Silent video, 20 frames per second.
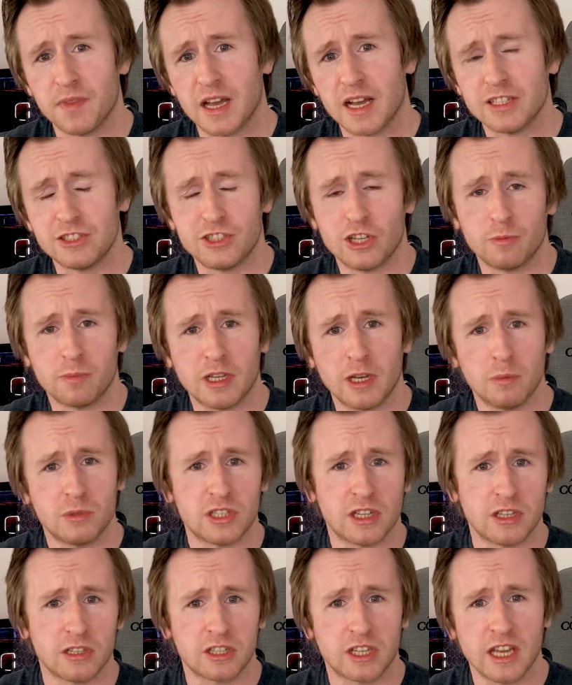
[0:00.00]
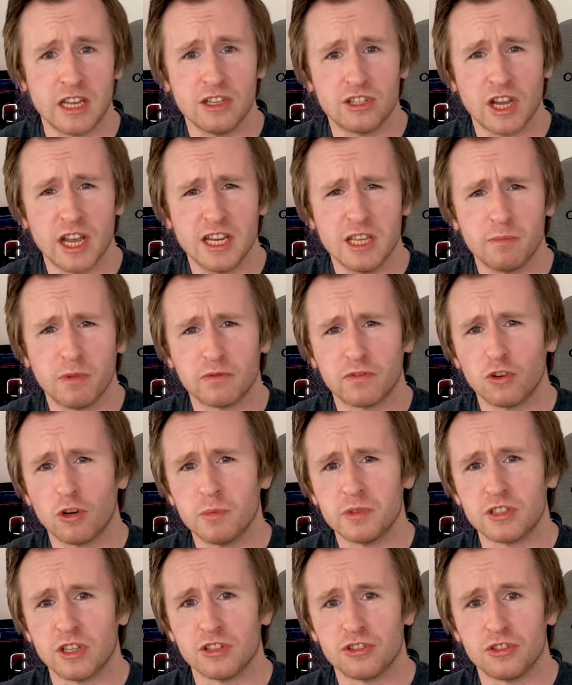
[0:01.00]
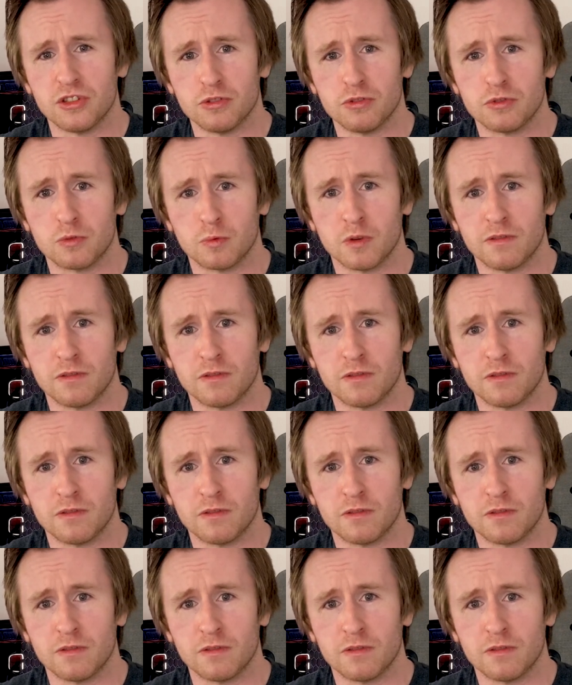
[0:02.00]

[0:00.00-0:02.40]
as they'll be able to gauge any performance issues